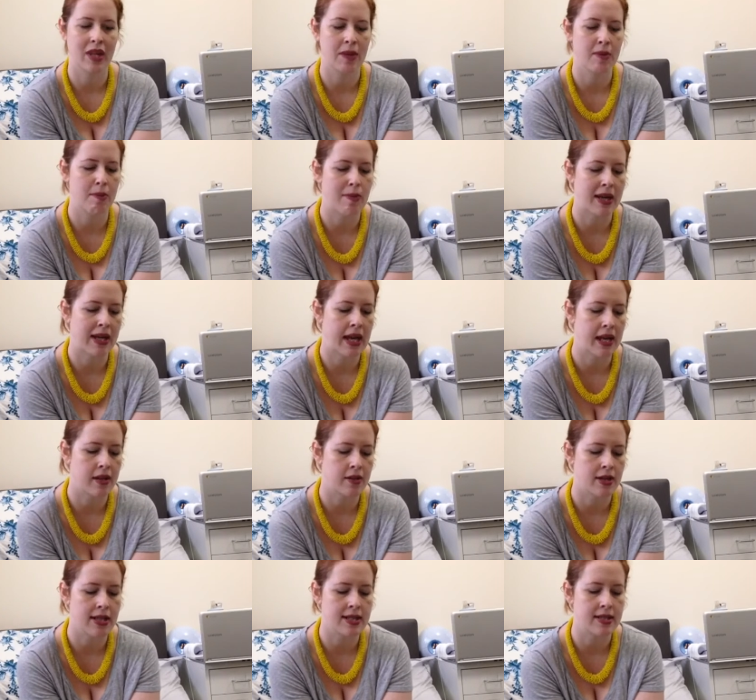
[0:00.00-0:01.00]
keeping my
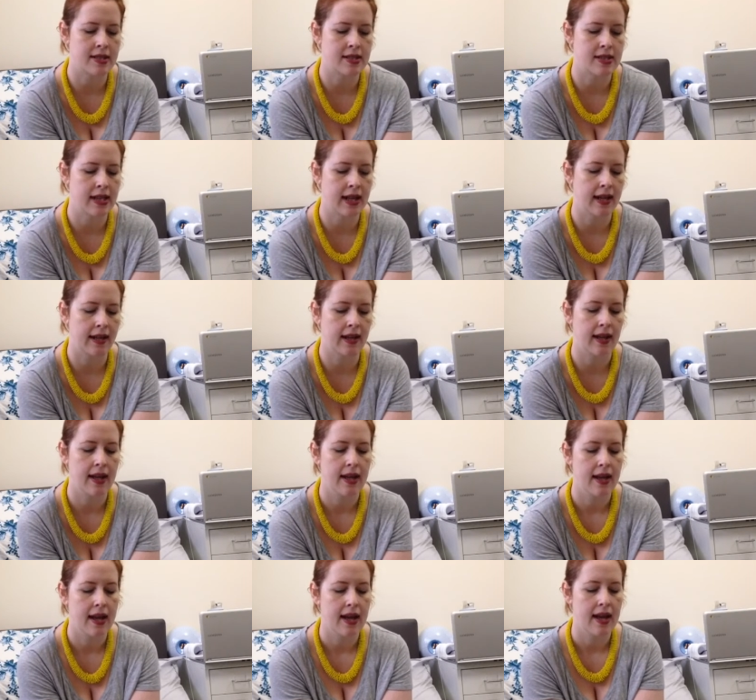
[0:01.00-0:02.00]
calories in check.
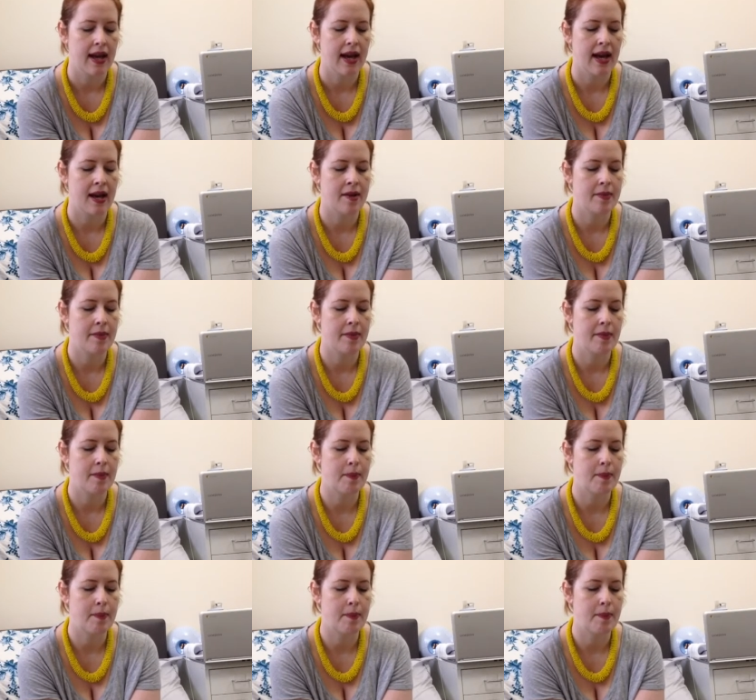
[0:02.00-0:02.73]
Um,